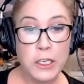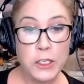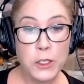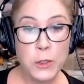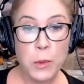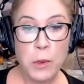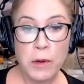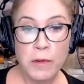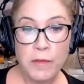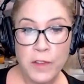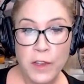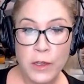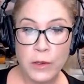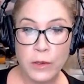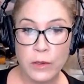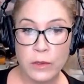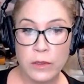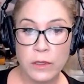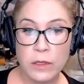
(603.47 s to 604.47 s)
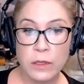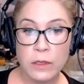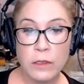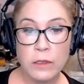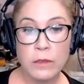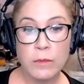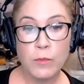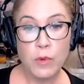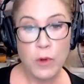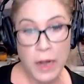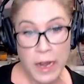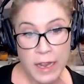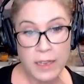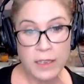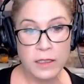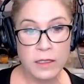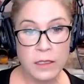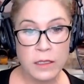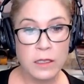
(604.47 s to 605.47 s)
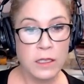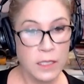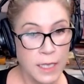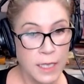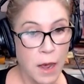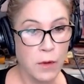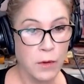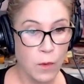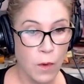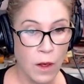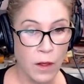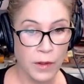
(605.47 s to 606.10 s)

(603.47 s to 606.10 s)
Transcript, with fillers: Initial reviews praised the sound